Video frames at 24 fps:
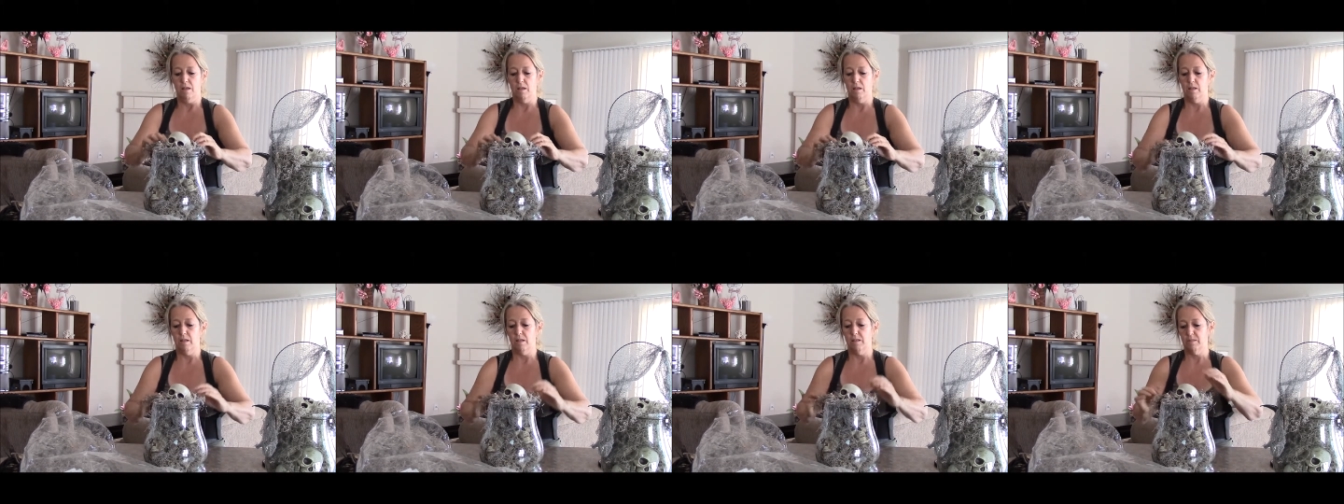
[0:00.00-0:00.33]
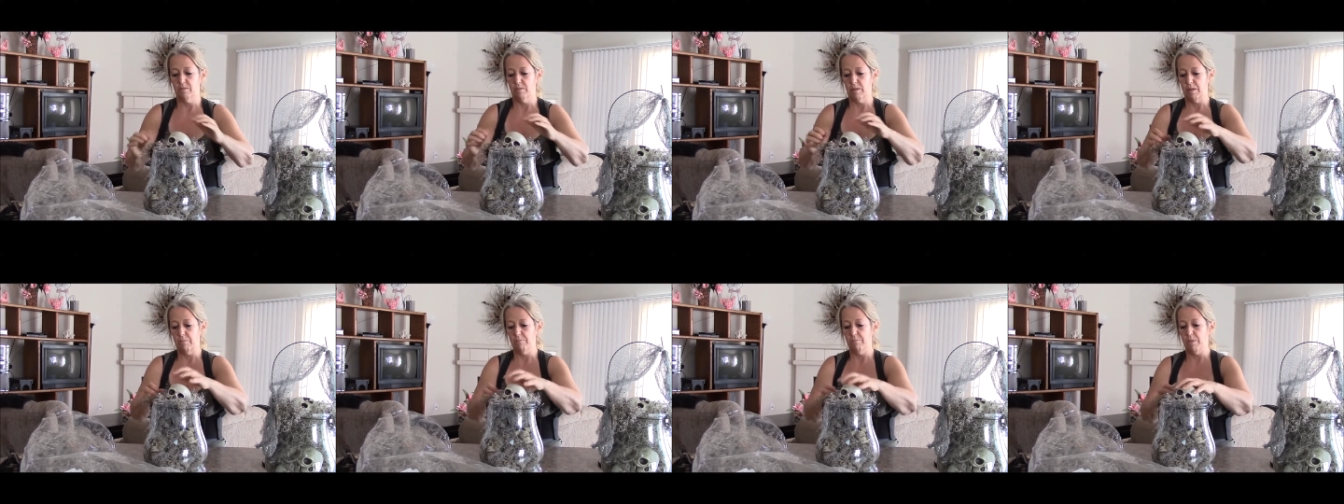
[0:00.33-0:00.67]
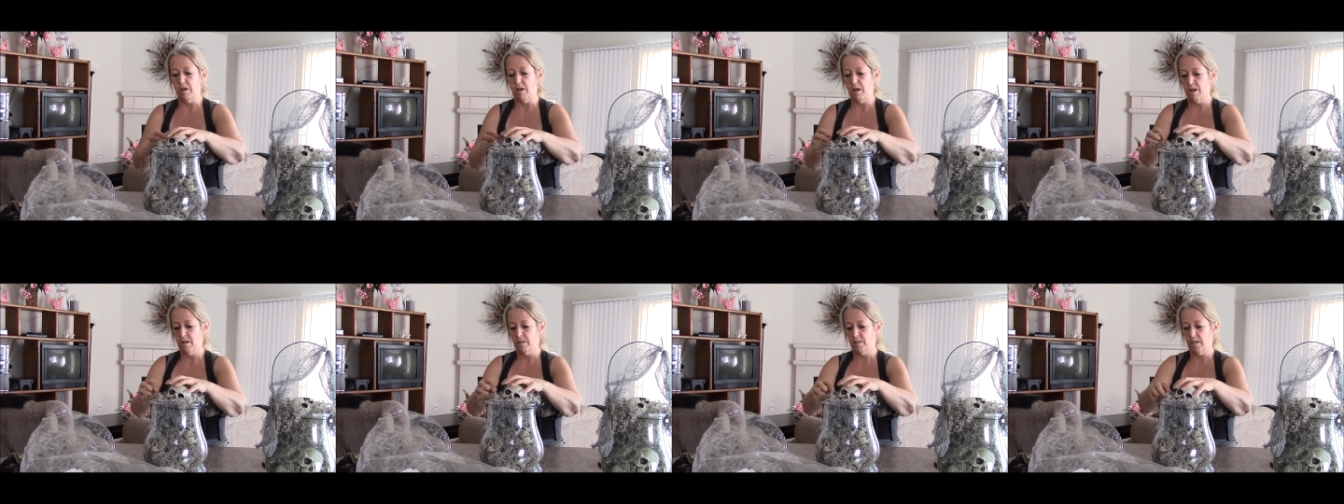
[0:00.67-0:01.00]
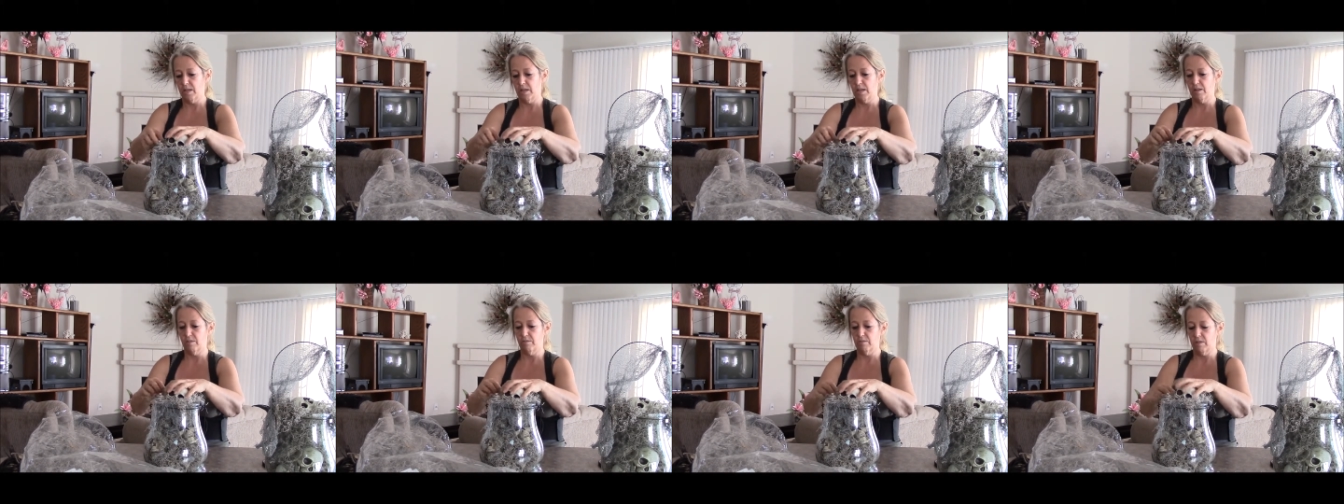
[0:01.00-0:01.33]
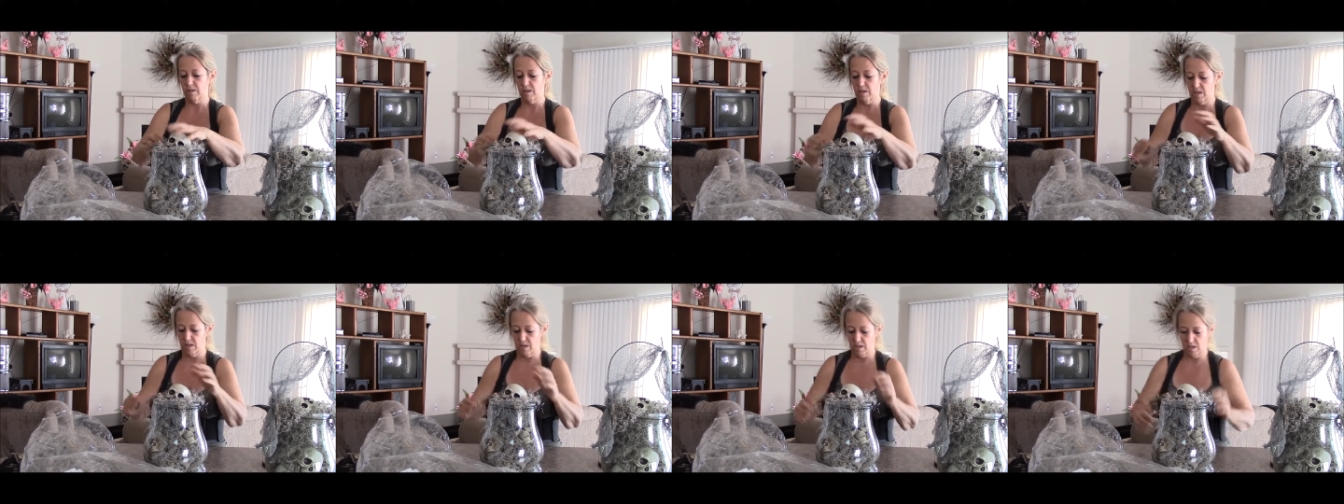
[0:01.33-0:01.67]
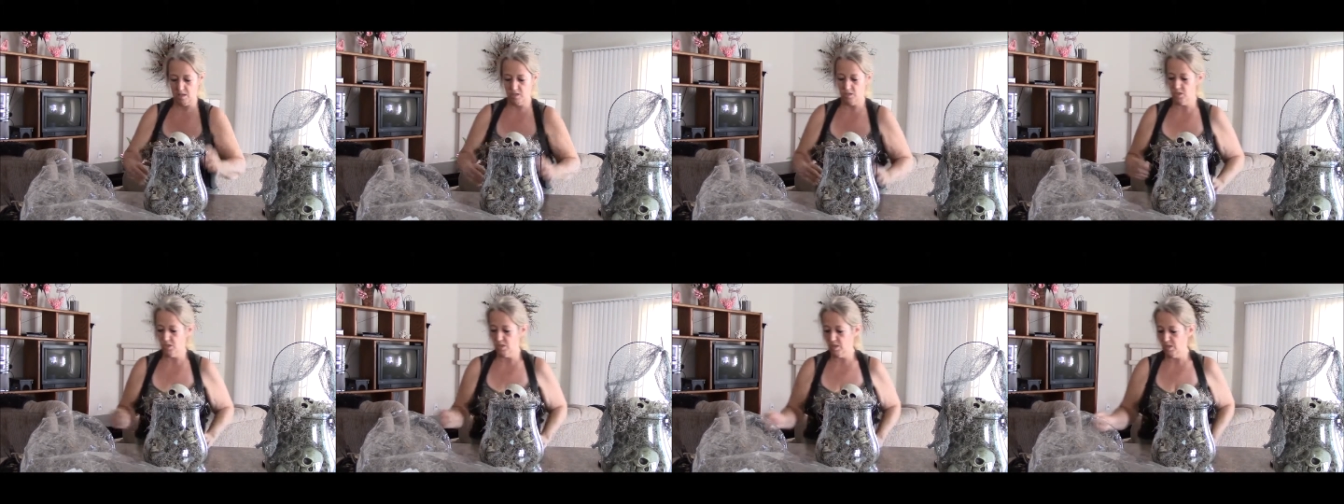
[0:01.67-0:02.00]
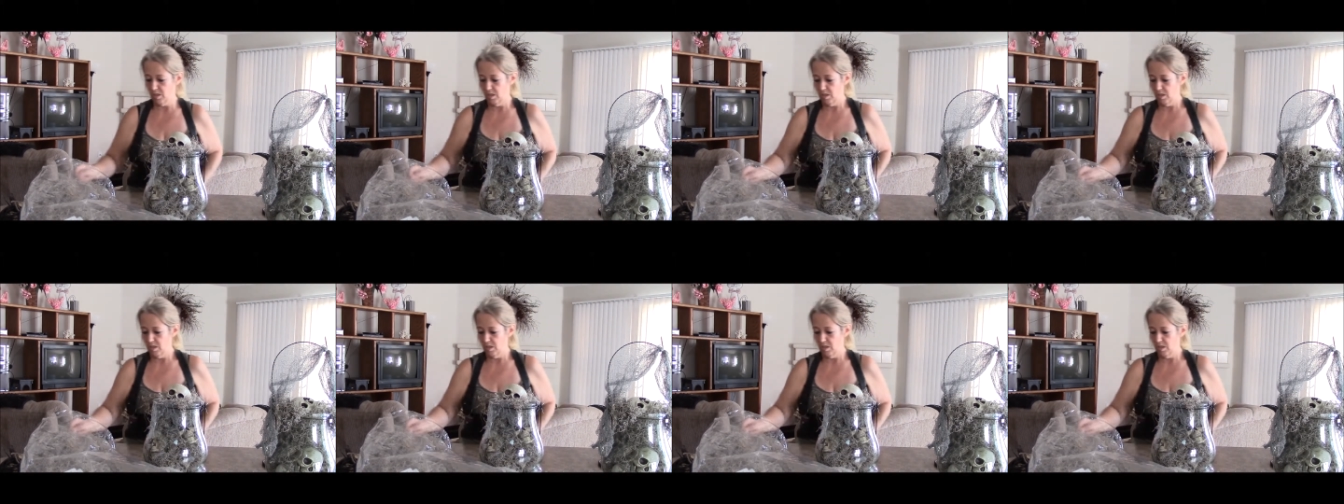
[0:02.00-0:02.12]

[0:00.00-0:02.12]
Let that moss hang over the edge.